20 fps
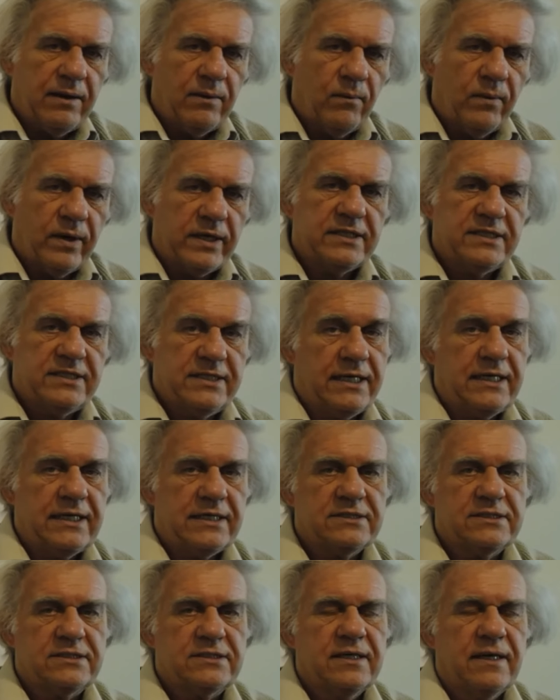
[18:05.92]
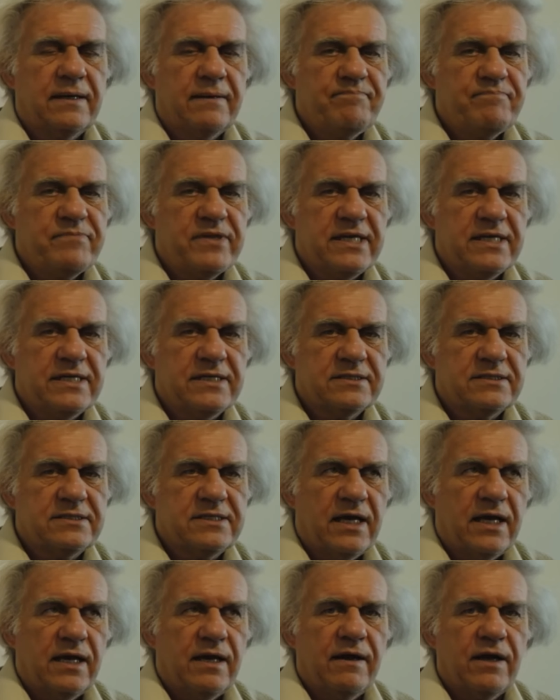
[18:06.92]
what it does is
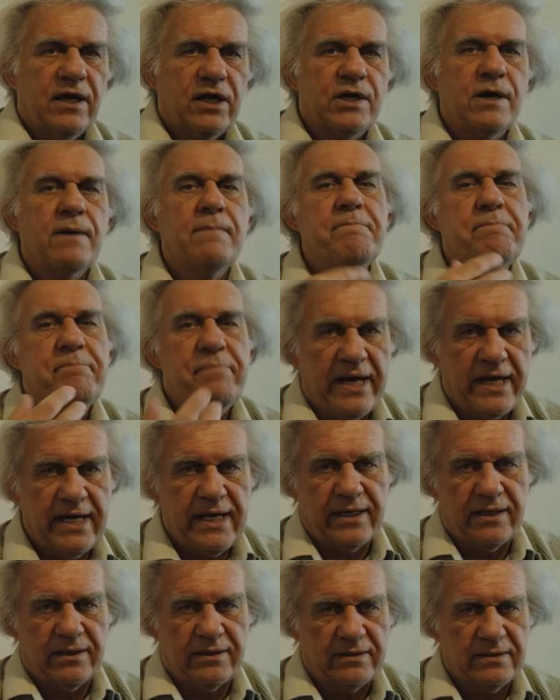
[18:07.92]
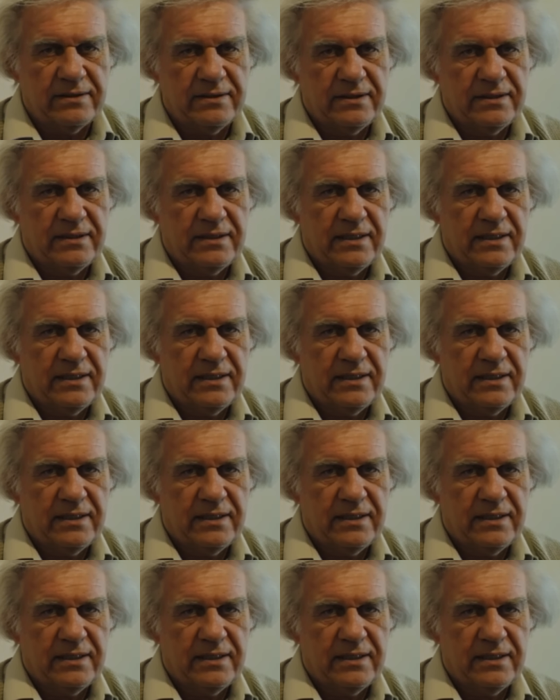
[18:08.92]
compel